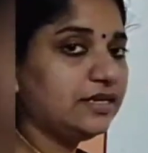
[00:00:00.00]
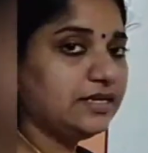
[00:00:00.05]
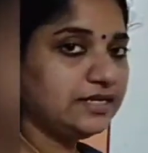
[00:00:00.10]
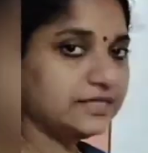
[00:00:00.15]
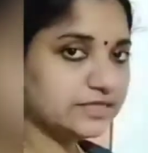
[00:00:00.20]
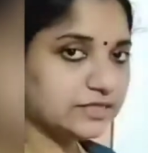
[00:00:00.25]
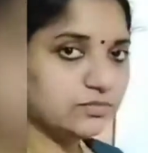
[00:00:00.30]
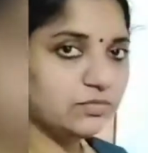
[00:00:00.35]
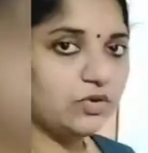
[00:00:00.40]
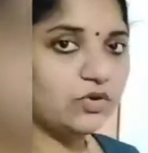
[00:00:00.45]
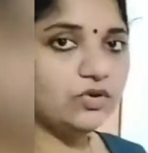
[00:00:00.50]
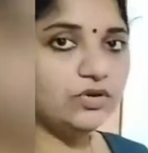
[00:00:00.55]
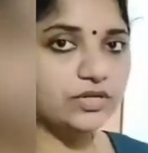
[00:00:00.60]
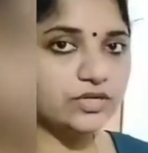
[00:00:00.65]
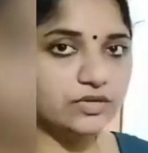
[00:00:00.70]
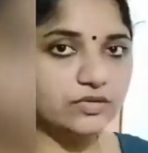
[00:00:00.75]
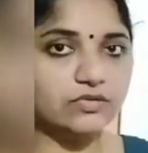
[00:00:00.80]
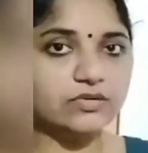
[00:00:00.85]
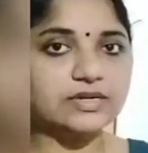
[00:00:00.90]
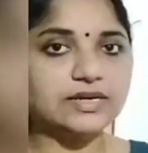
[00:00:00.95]
its
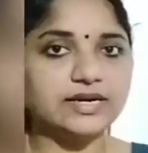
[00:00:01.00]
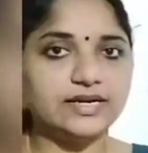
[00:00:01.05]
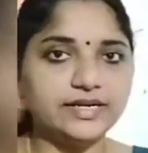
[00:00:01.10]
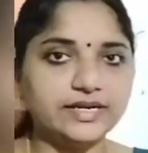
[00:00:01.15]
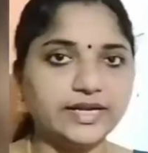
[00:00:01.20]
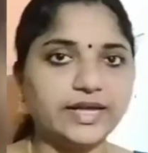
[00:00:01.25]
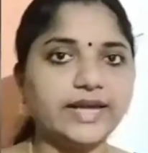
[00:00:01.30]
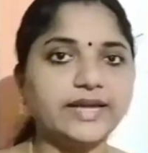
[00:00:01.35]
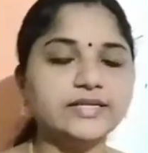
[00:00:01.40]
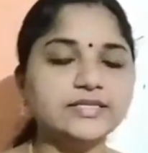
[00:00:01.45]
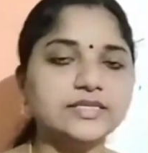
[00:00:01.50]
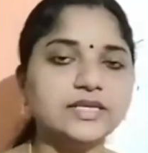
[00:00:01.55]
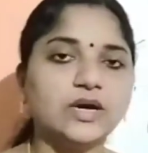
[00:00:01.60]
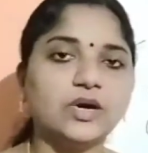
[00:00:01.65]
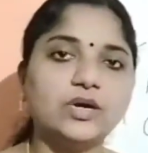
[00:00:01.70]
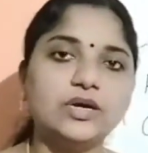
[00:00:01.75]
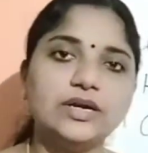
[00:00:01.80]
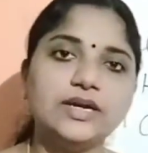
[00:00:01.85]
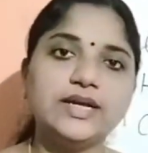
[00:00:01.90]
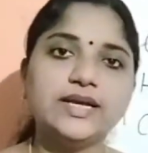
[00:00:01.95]
molecule contains
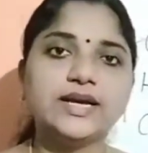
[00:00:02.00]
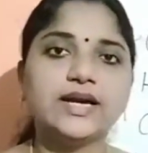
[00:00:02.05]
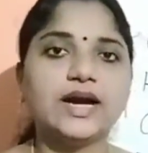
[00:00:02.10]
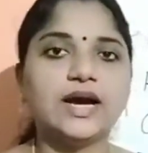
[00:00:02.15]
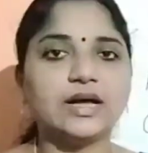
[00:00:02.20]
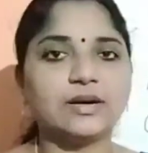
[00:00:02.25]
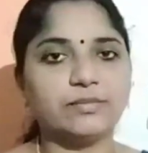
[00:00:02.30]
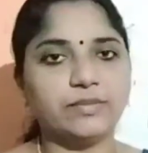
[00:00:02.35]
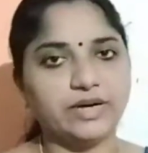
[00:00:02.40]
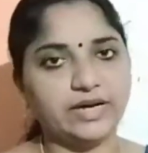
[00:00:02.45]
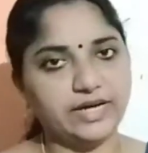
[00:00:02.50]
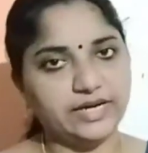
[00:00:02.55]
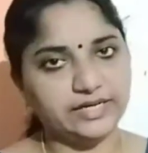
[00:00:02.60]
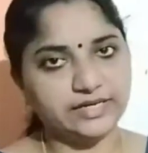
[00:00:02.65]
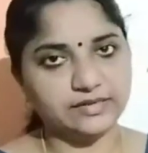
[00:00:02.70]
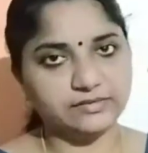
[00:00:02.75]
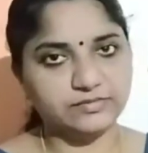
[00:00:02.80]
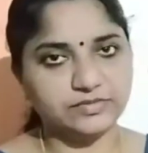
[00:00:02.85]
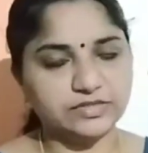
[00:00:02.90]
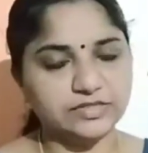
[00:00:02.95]
only carbon
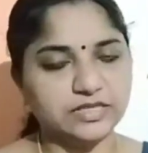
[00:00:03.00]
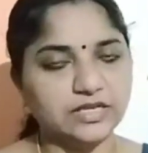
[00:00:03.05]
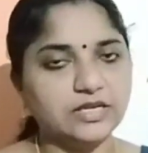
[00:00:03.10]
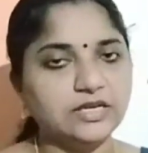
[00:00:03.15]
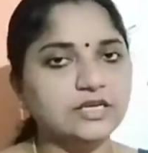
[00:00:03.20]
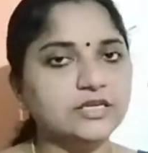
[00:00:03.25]
atoms.